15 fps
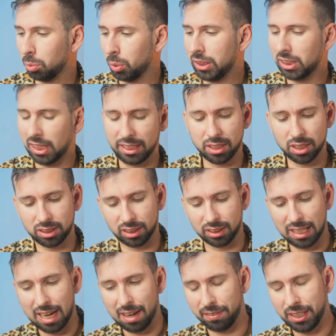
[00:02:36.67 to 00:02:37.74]
which I
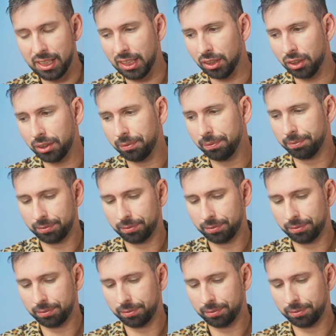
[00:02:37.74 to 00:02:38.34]
doesn't have here,